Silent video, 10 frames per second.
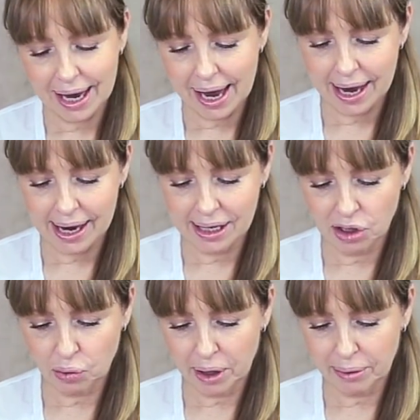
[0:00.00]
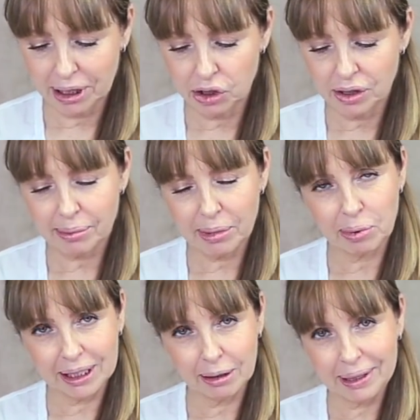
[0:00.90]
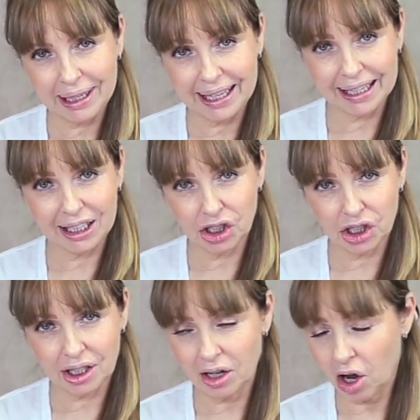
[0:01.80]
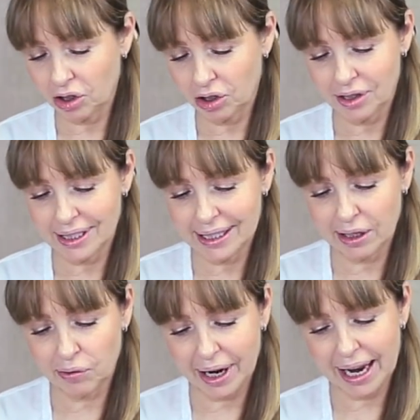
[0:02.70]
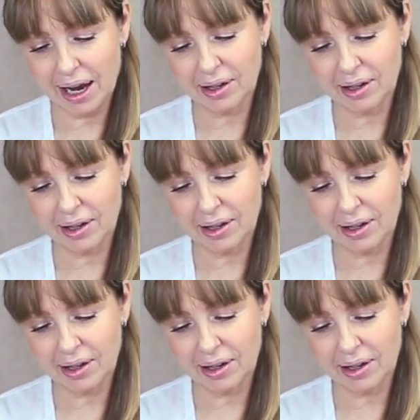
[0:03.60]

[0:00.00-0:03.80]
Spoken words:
and what I'm going to do is I'm going to put a little bit of healing gel on her skin right now,